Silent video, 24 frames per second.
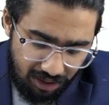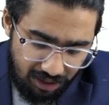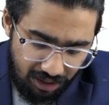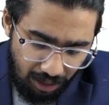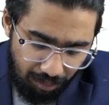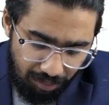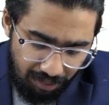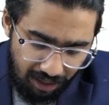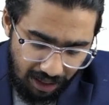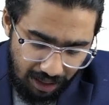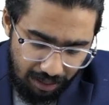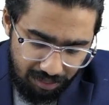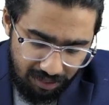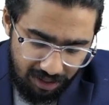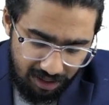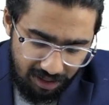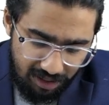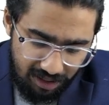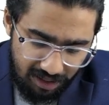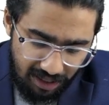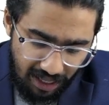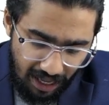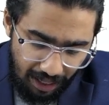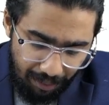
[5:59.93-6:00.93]
Sometimes
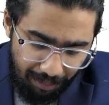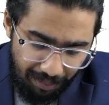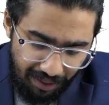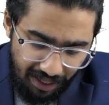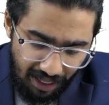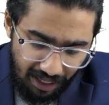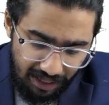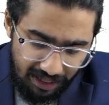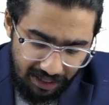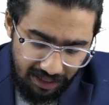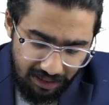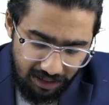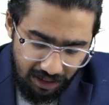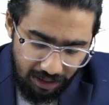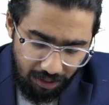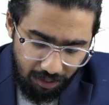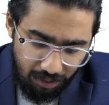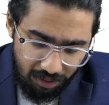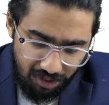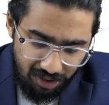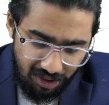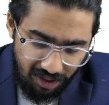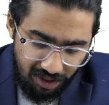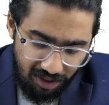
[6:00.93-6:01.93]
this can be an easy
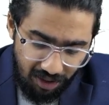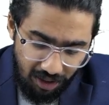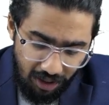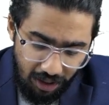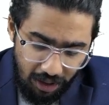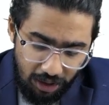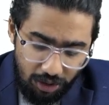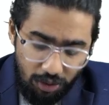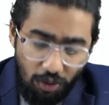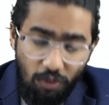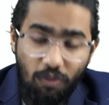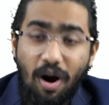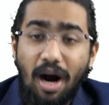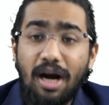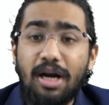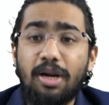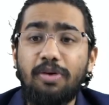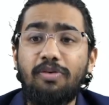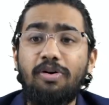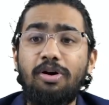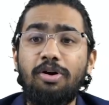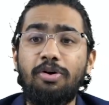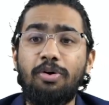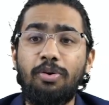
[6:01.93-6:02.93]
question. So what
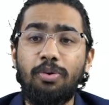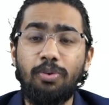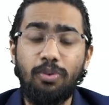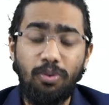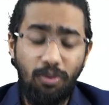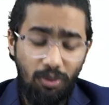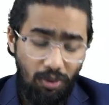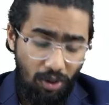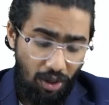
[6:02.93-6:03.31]
will you do?